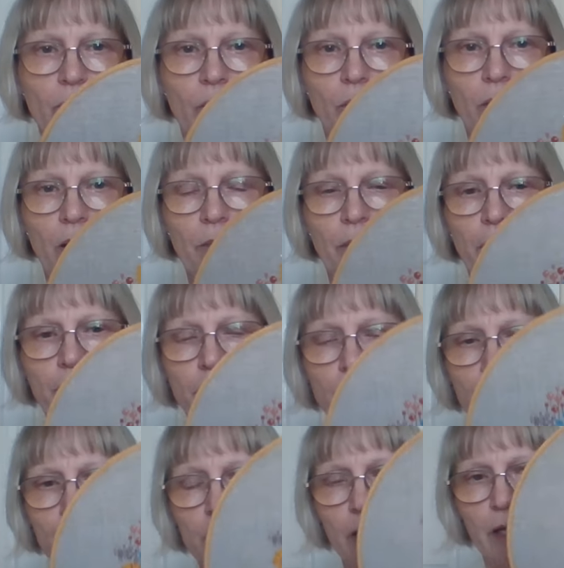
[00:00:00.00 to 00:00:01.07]
Barbara Anna
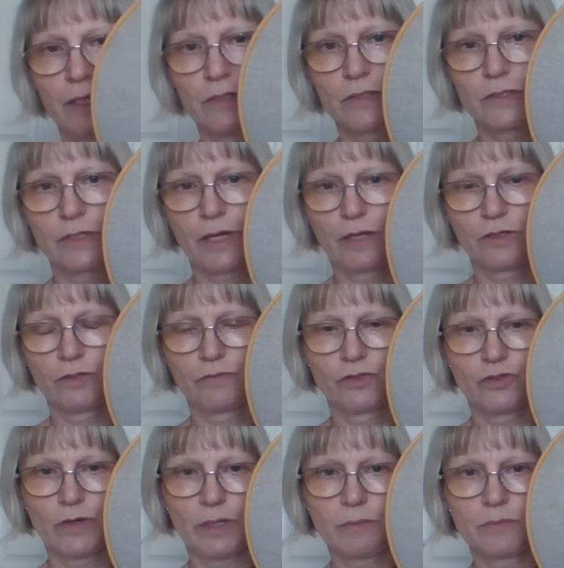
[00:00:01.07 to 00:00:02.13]
Designs Garden of
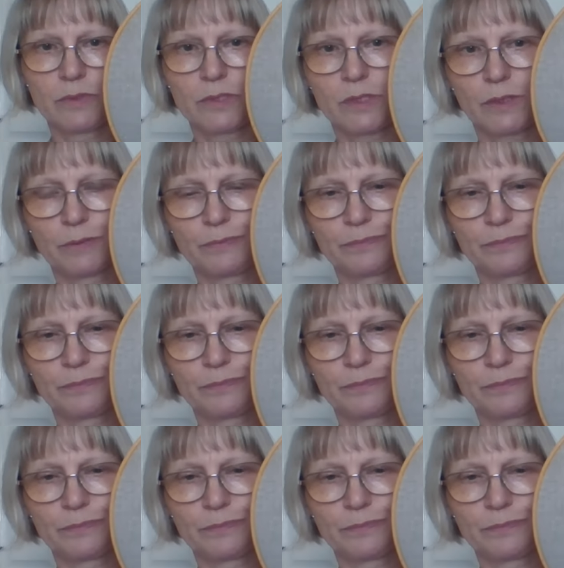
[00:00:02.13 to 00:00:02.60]
Dreams.